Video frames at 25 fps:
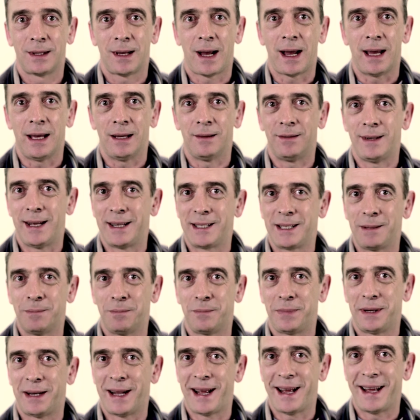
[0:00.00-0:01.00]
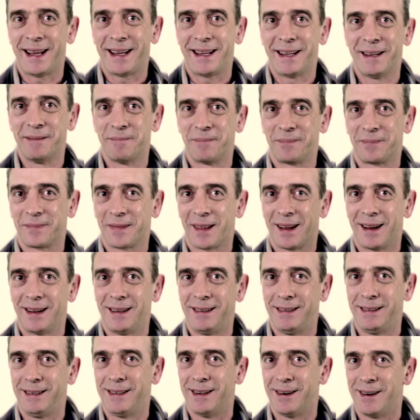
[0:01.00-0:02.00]
I have let him play a
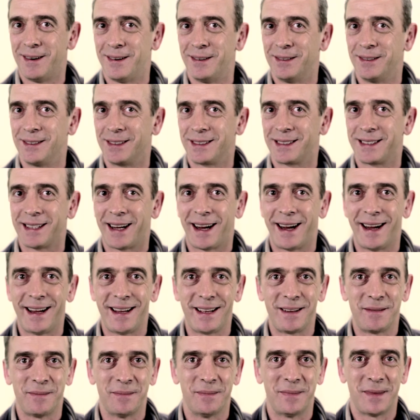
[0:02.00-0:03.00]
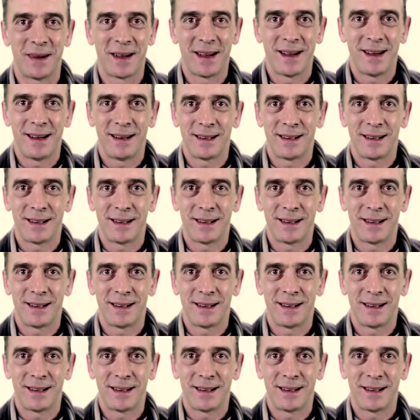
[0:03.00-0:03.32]
long time,